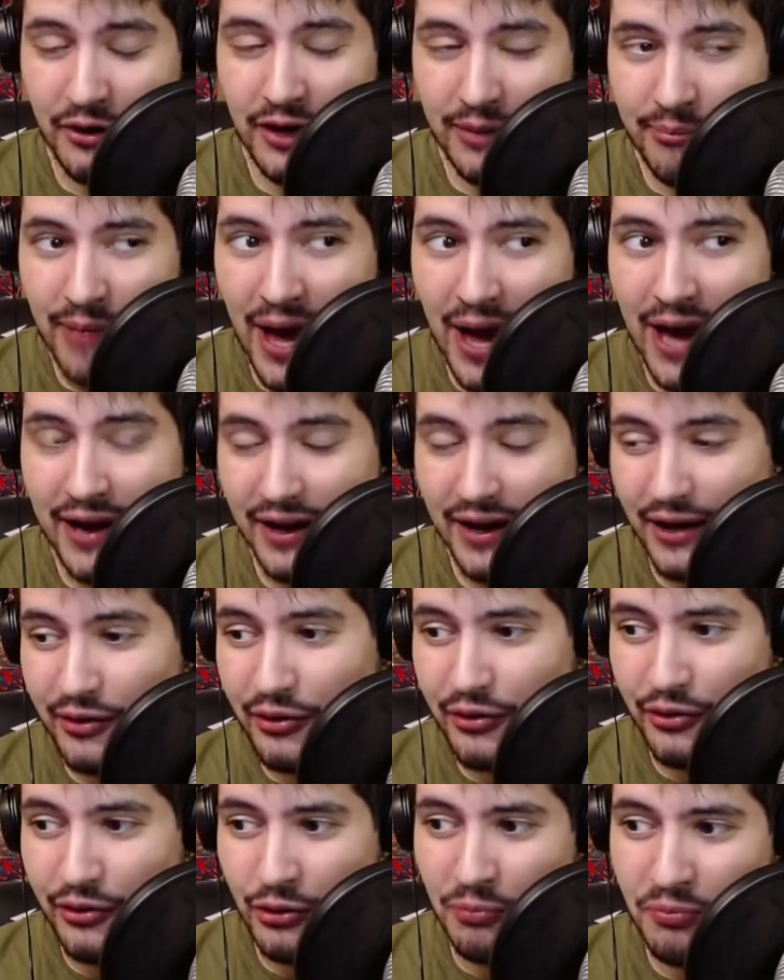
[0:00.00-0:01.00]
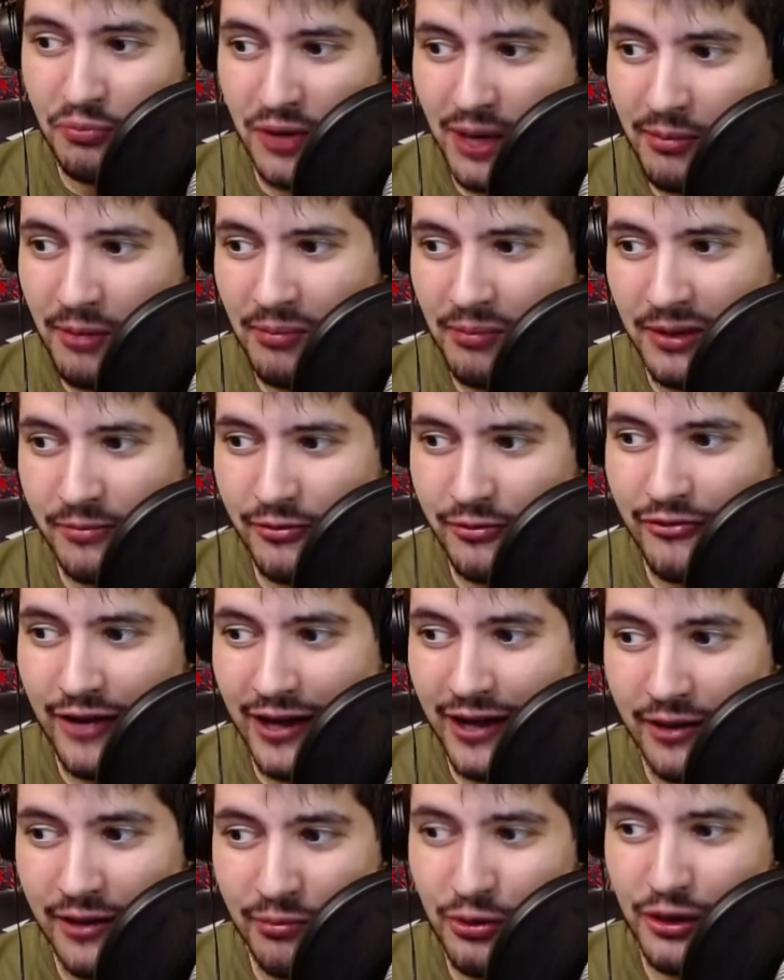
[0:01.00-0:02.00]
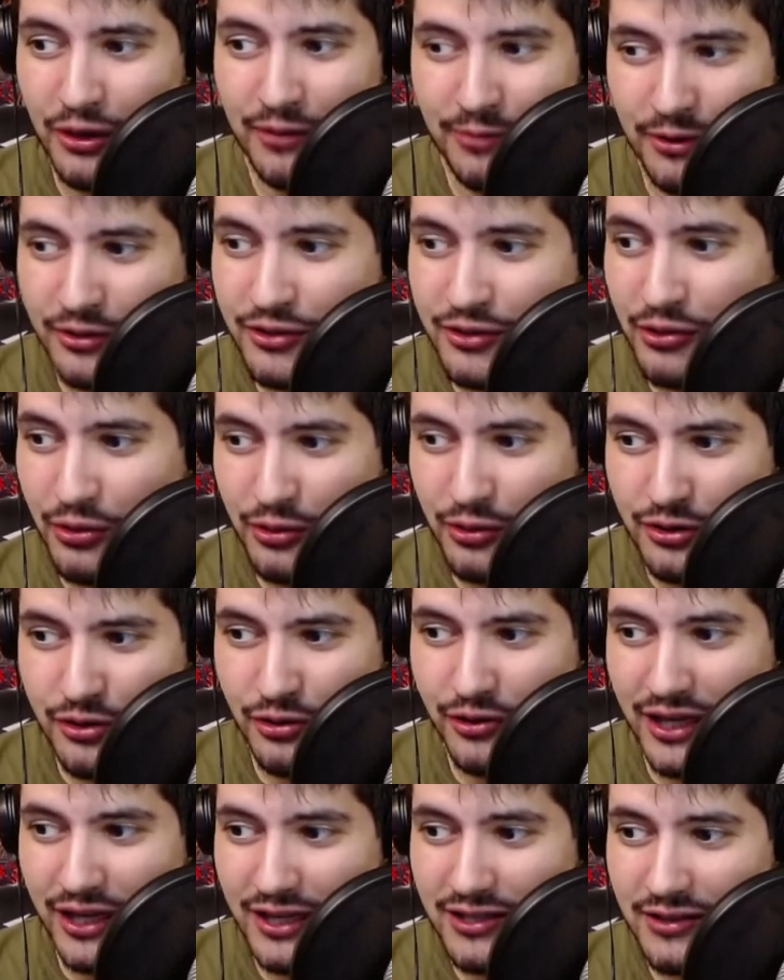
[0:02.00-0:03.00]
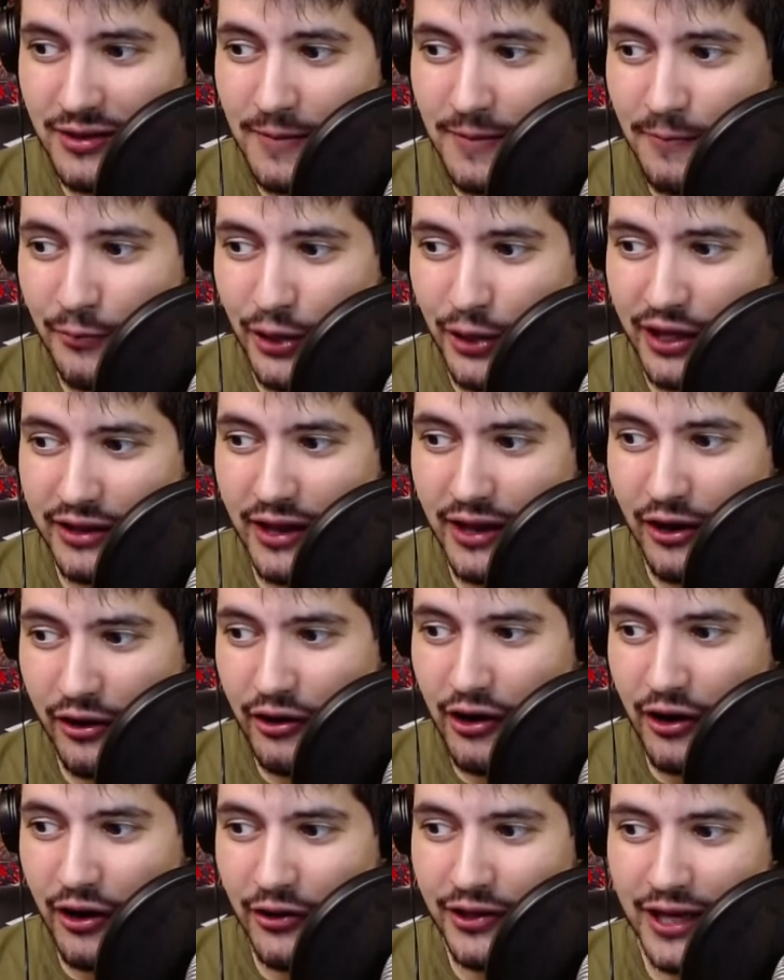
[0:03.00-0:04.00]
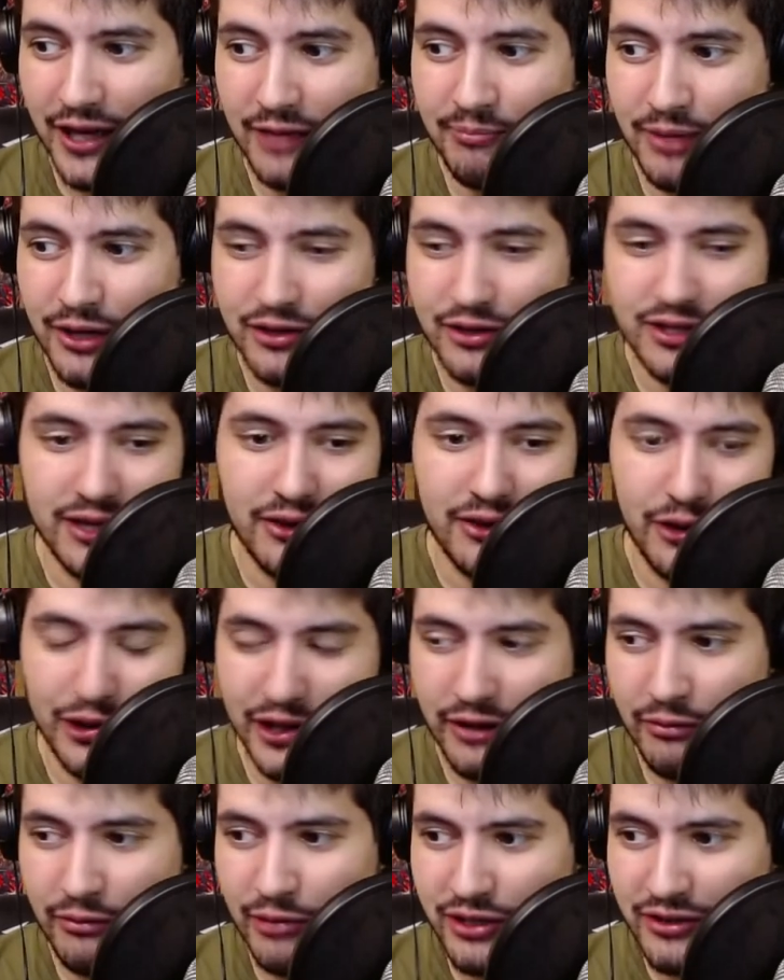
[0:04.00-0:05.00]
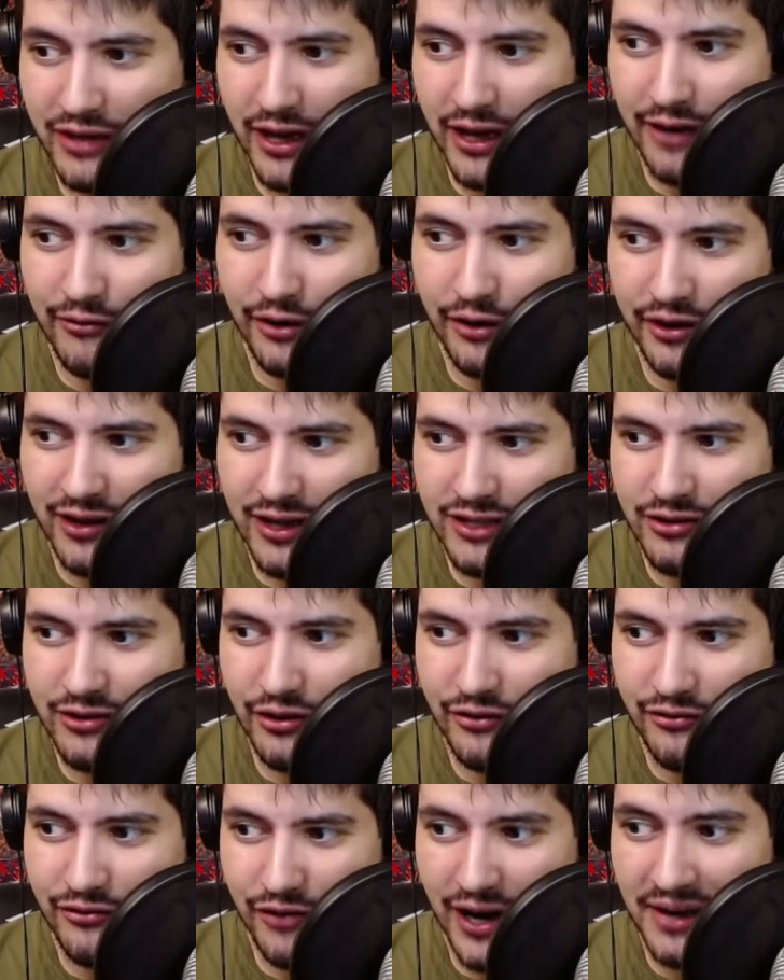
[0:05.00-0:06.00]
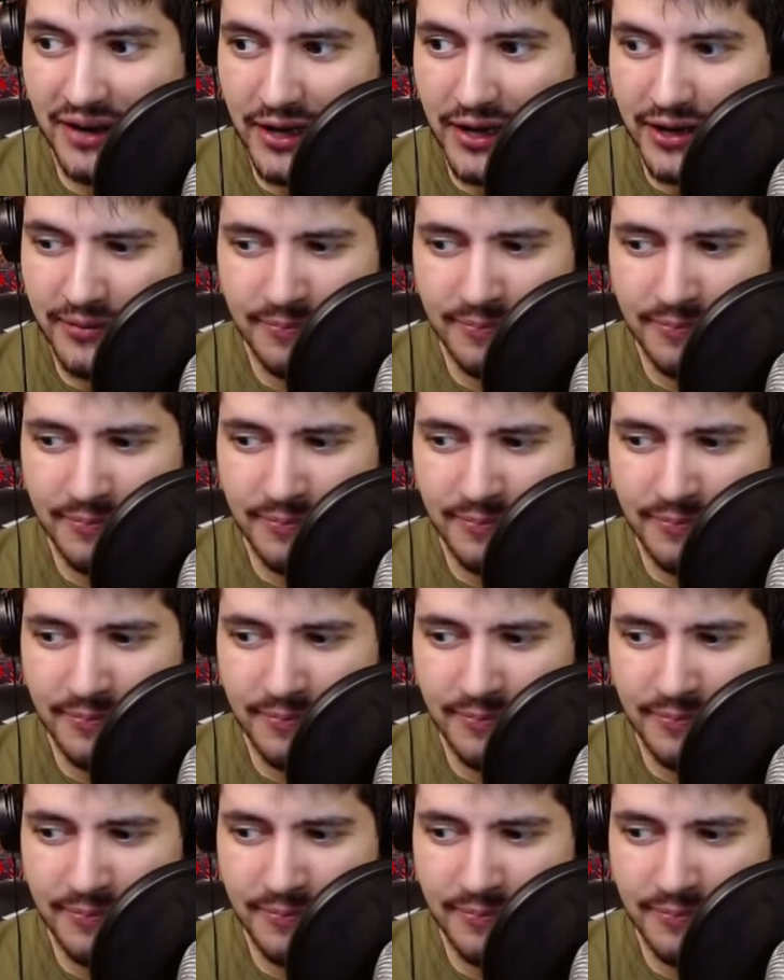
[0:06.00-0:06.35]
banned a dude who probably prevented multiple schools with their content because the content wasn't advertiser friendly?